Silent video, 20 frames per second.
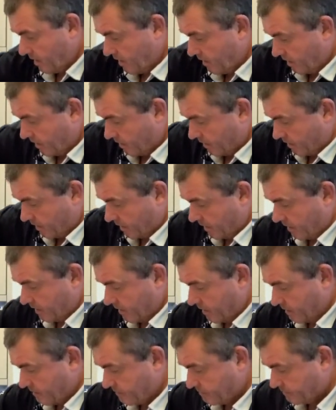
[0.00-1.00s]
Okay,
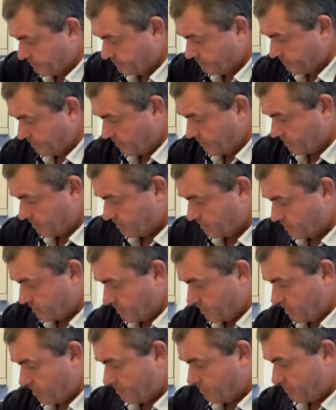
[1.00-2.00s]

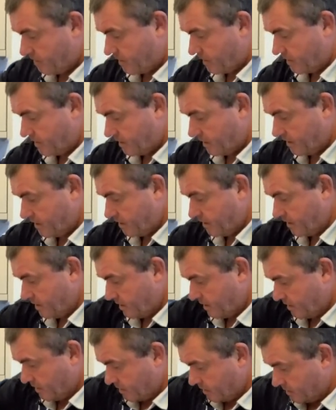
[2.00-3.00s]
stir in
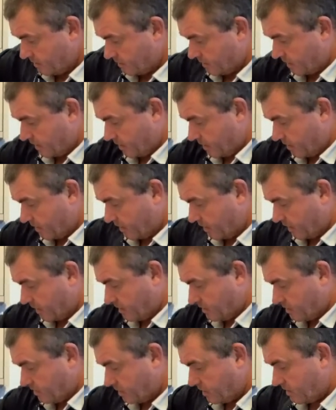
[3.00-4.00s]
to get it
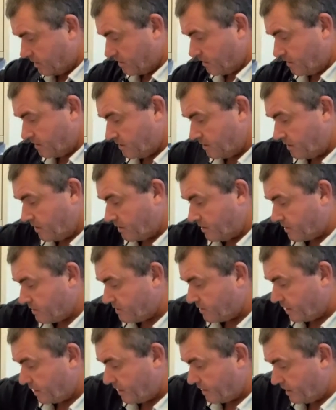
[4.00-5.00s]
into, like I
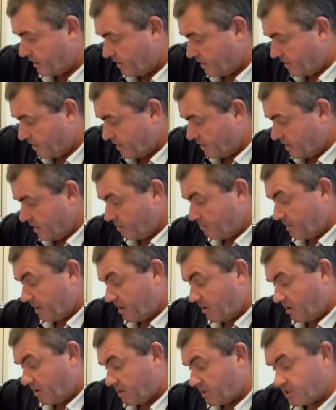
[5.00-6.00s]
say, a bit
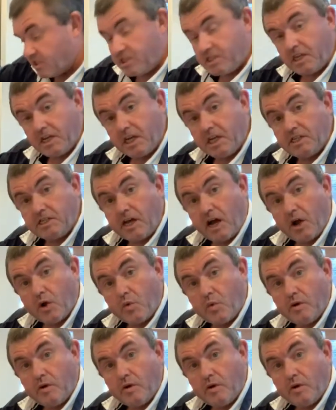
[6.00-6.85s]
like a sticky dough.